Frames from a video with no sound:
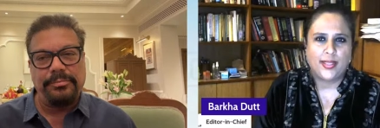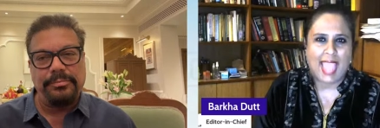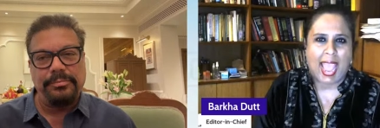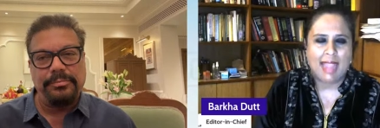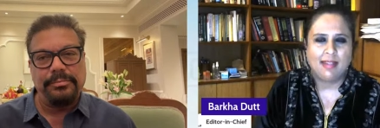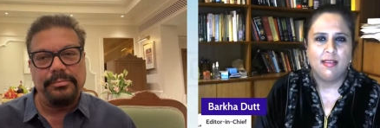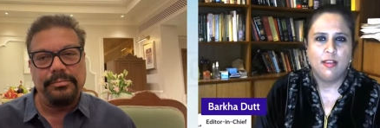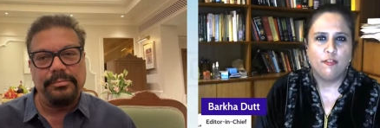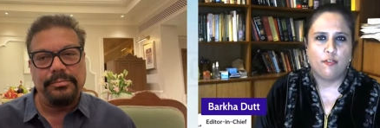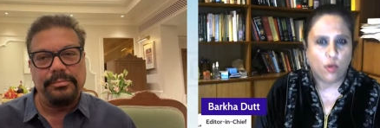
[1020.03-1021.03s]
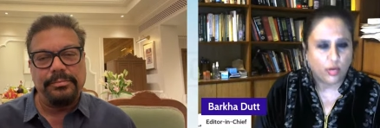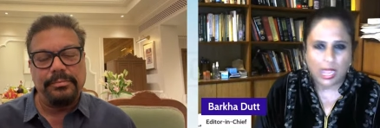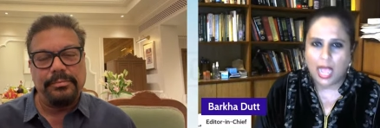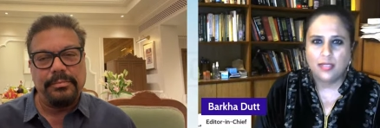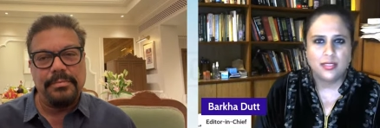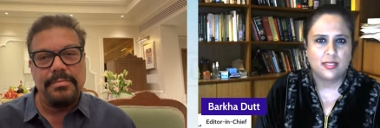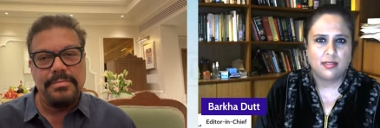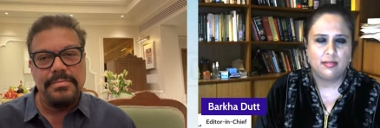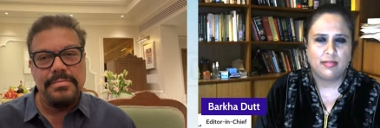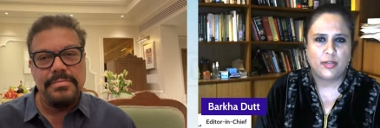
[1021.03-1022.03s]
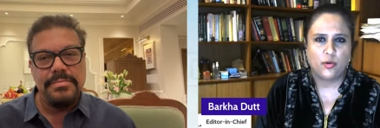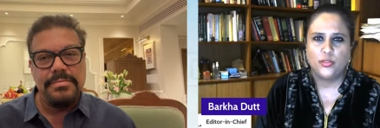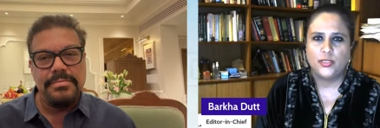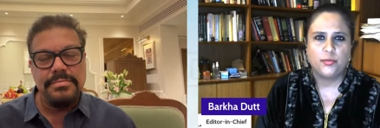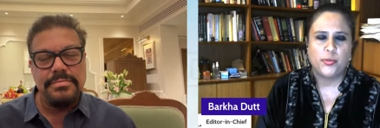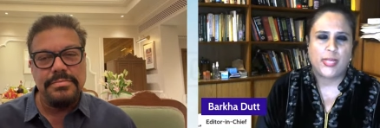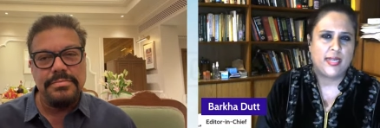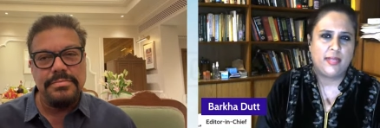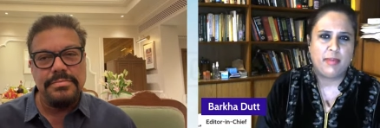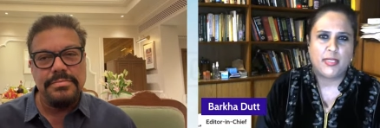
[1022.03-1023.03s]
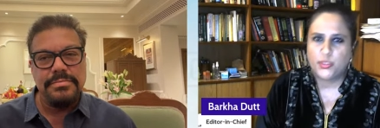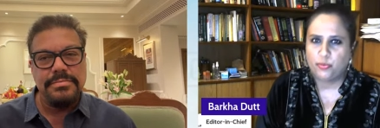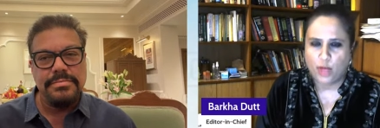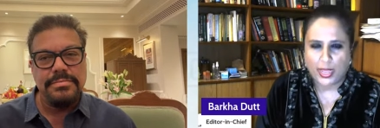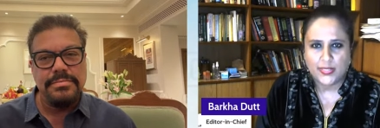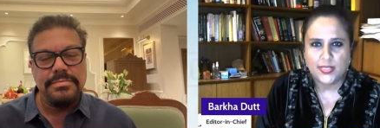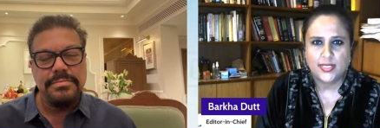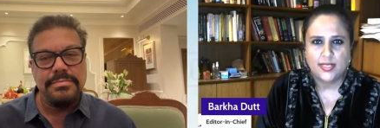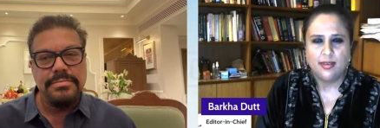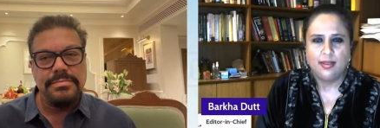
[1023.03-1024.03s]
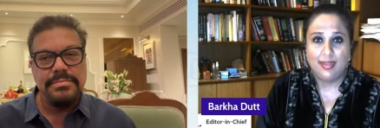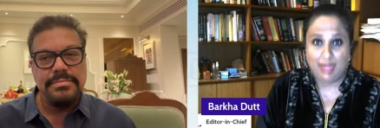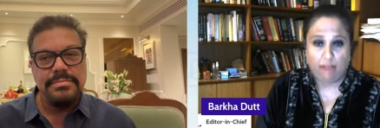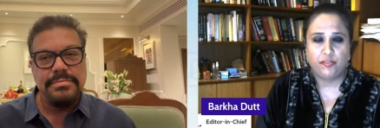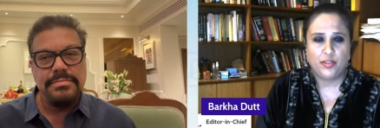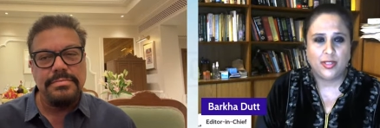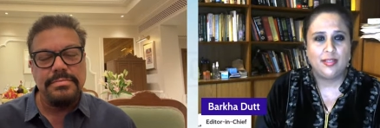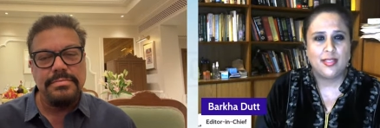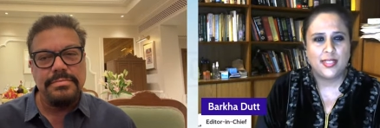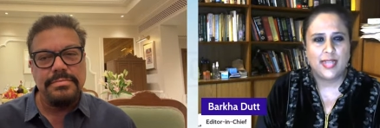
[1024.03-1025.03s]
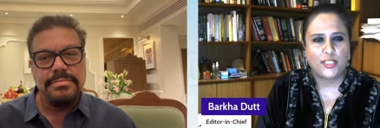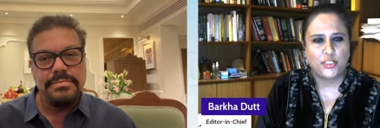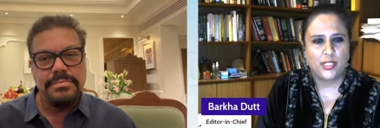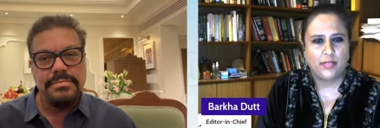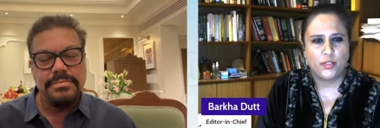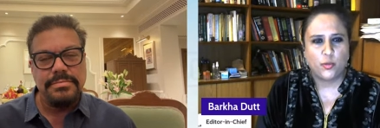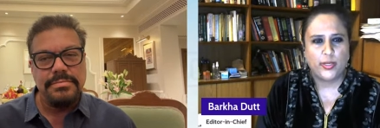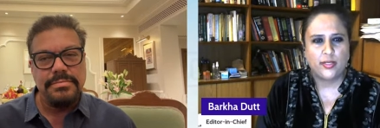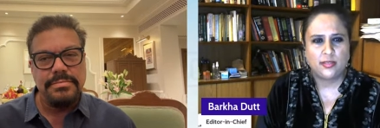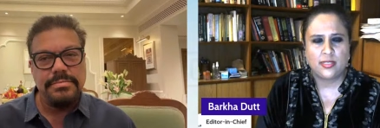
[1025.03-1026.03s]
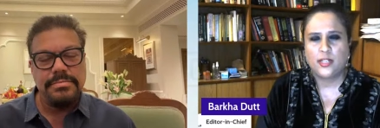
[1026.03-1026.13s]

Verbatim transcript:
Speaker 1: can forecast, there don't seem to be any big surprises left in this election, even though we're still a